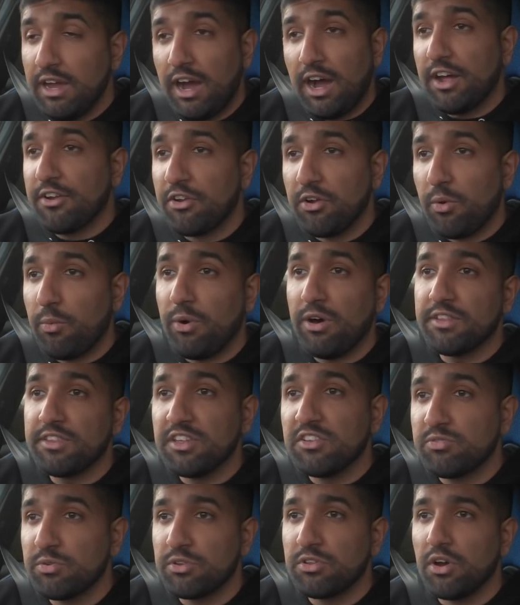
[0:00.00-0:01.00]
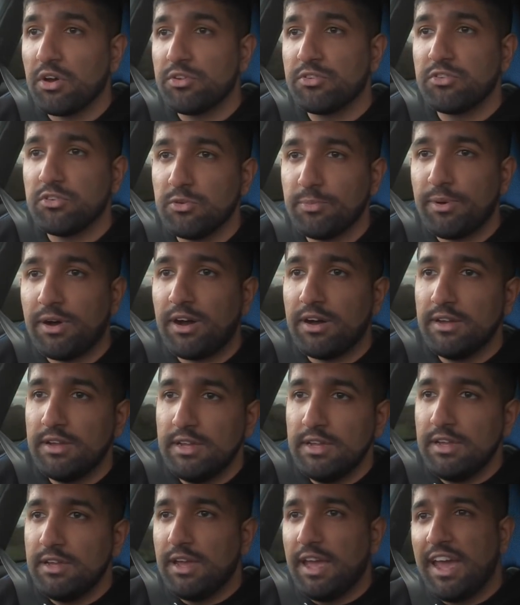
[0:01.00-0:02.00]
I don't know what this would go to, but
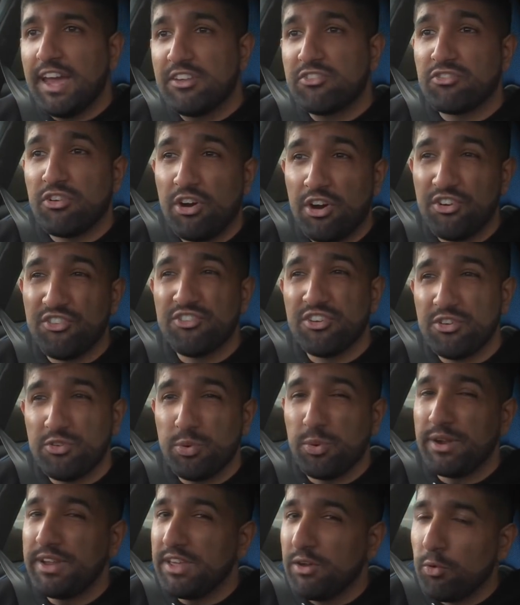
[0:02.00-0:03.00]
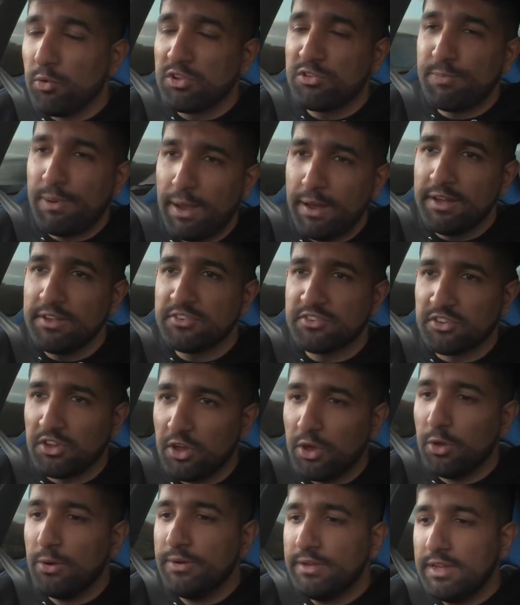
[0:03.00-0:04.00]
extra 120 horsepower.
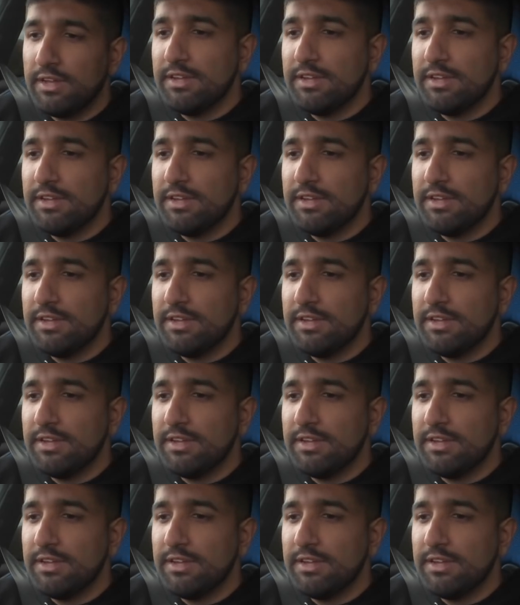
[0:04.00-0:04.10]
So